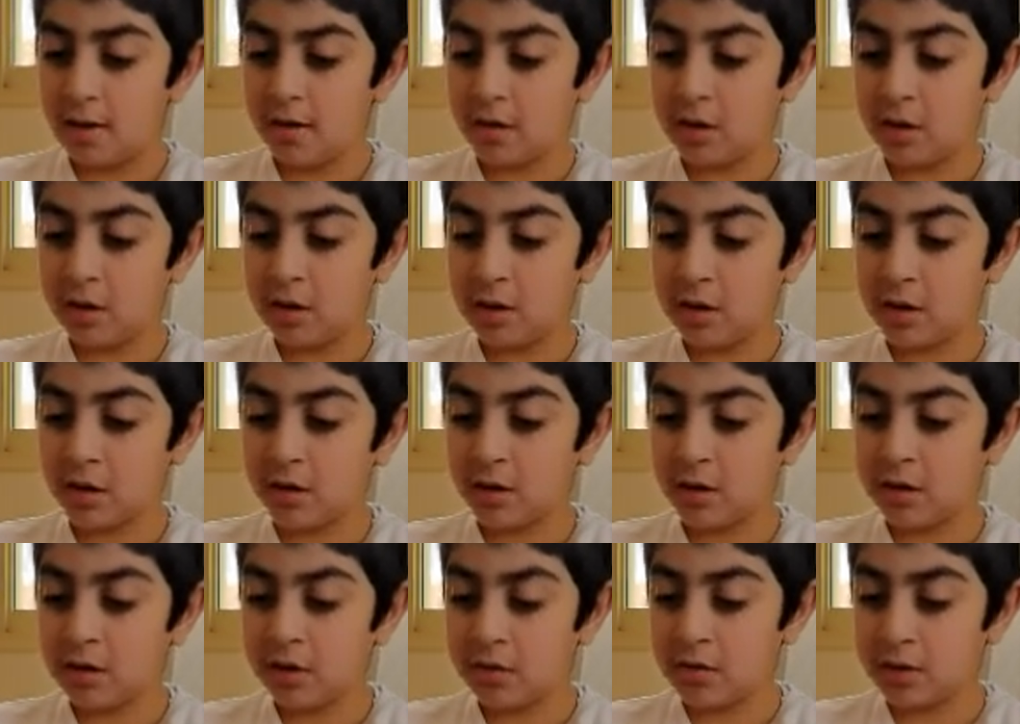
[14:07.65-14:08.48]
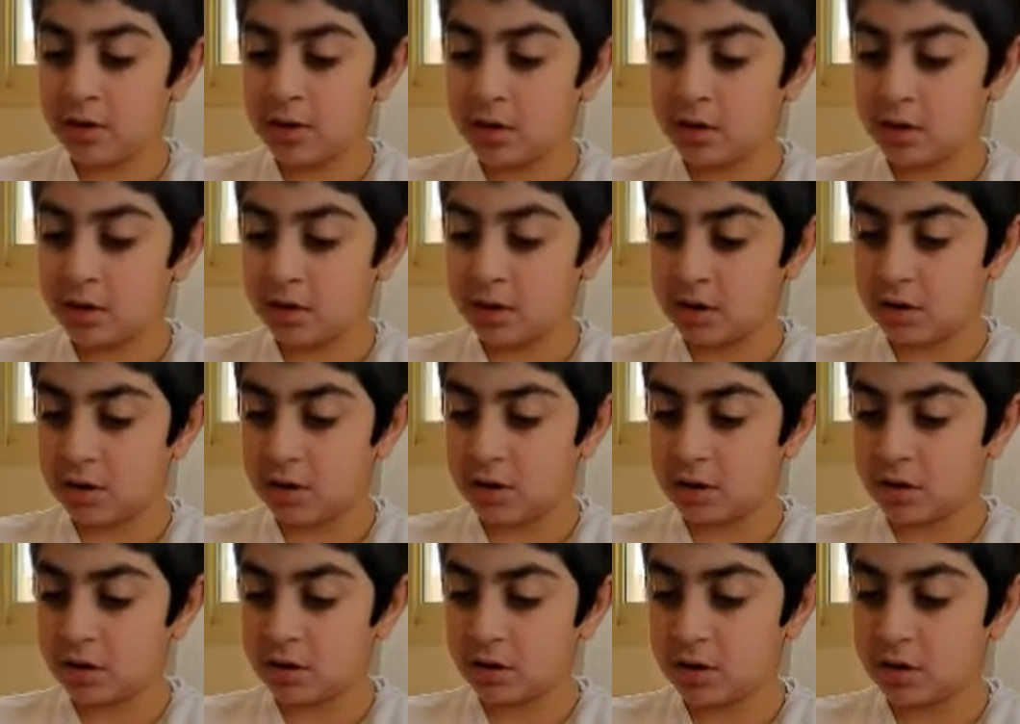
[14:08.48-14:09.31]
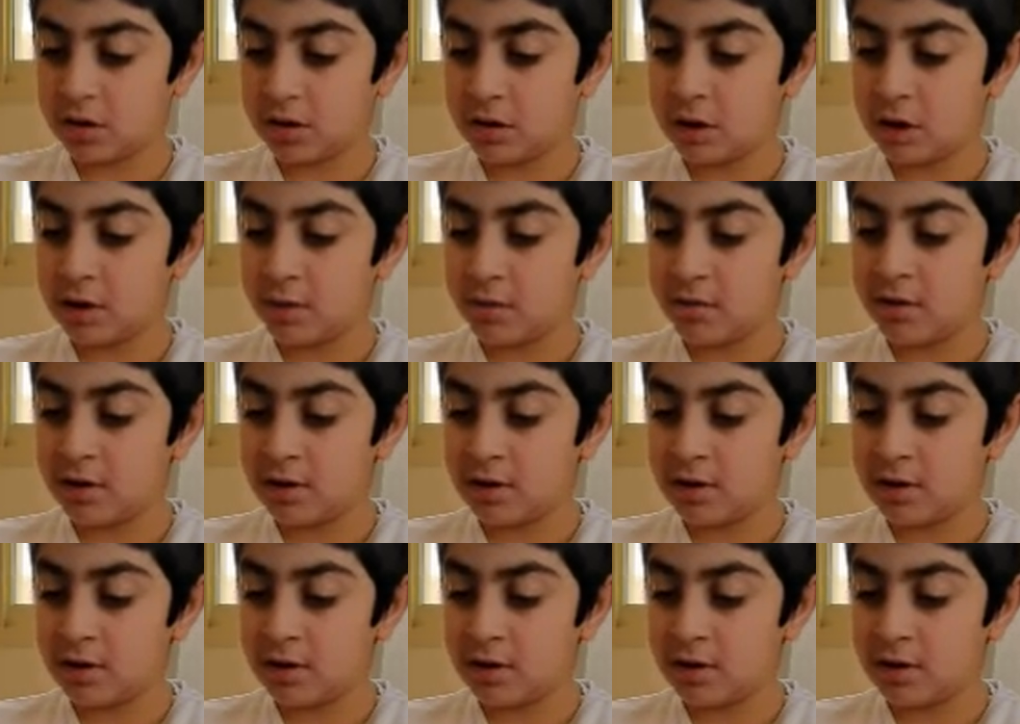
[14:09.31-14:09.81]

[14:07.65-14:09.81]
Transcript: That includes 17 Sustainable